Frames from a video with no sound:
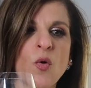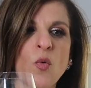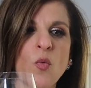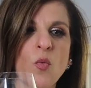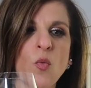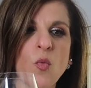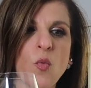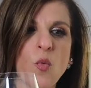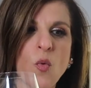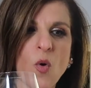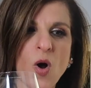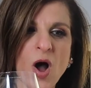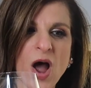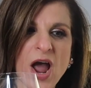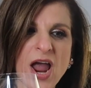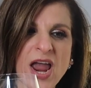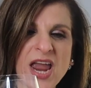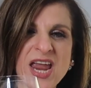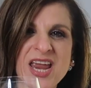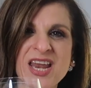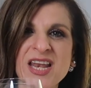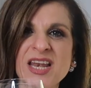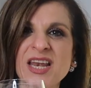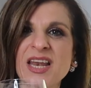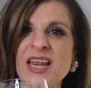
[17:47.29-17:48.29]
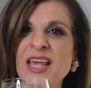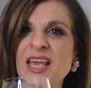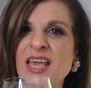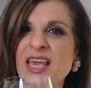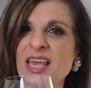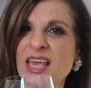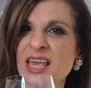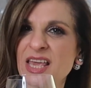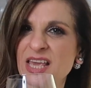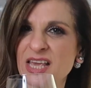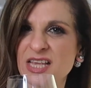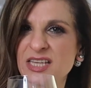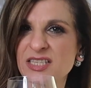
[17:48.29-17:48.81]
wine.
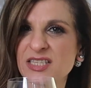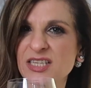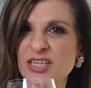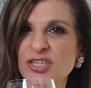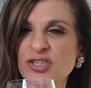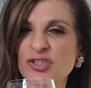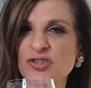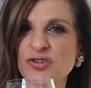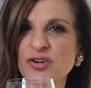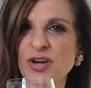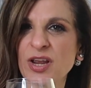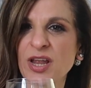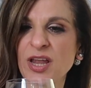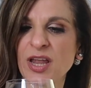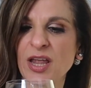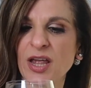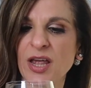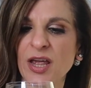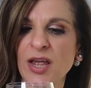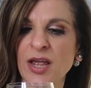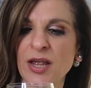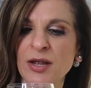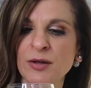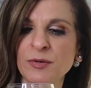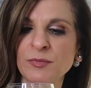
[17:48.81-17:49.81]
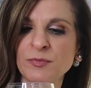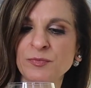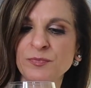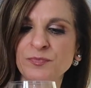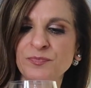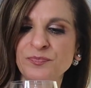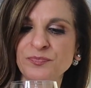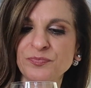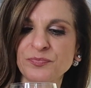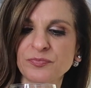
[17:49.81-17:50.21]
Easy drinking.